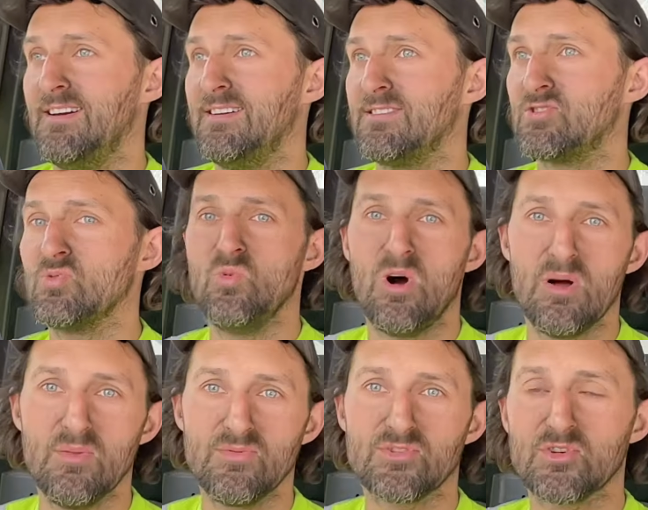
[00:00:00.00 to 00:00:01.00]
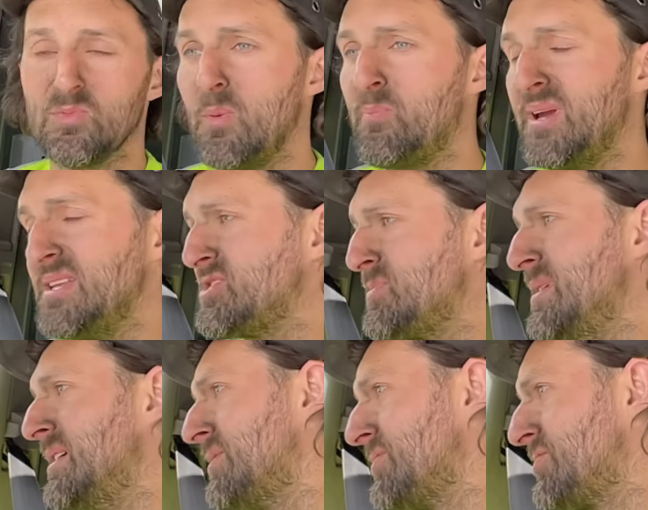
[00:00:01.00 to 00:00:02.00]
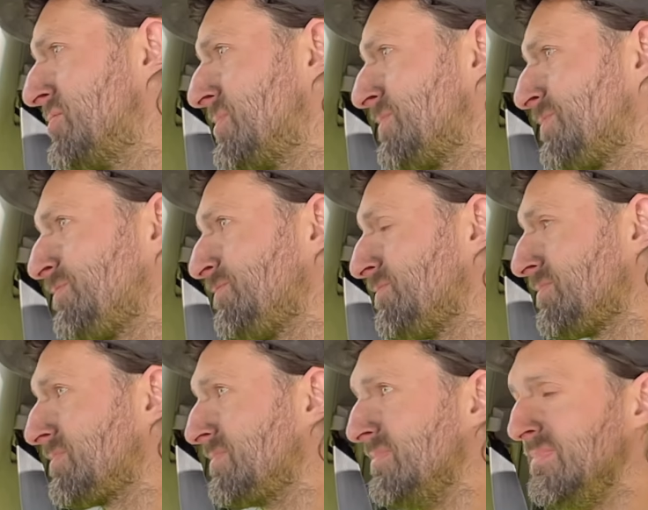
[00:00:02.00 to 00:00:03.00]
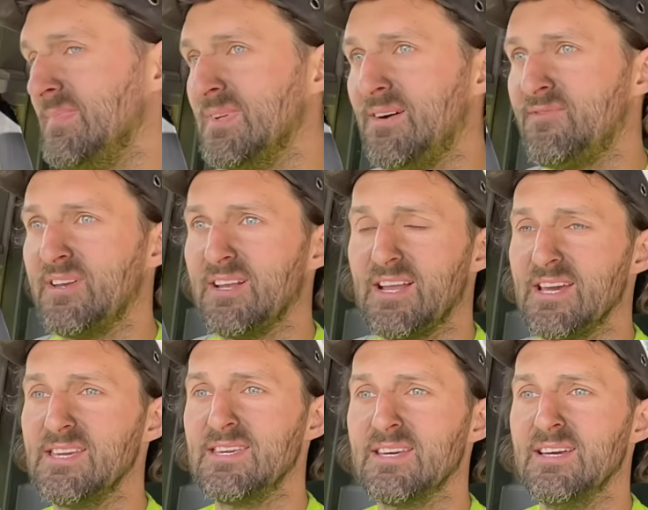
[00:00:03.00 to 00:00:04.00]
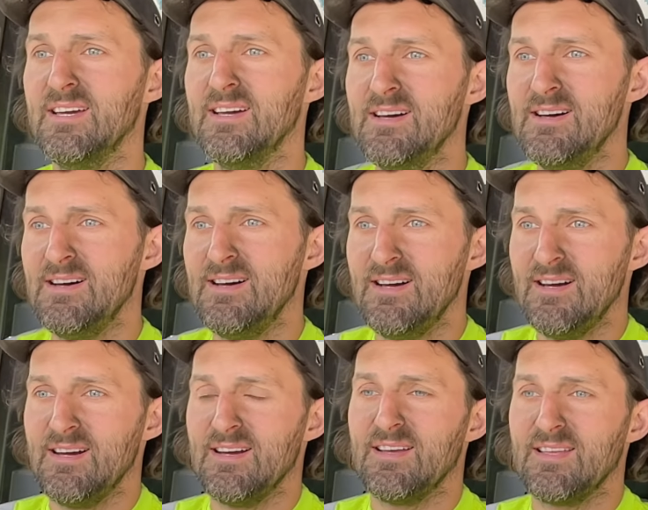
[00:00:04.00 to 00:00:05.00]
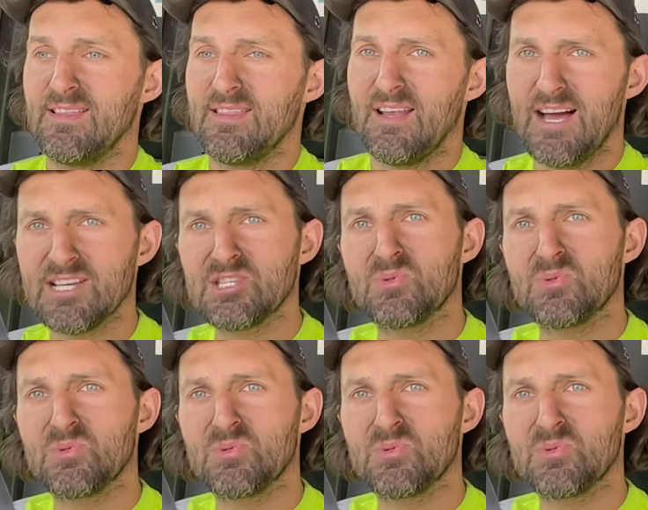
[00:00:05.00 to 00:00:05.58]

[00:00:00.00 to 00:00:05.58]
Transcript: Someone, someone pinch me because I feel like the last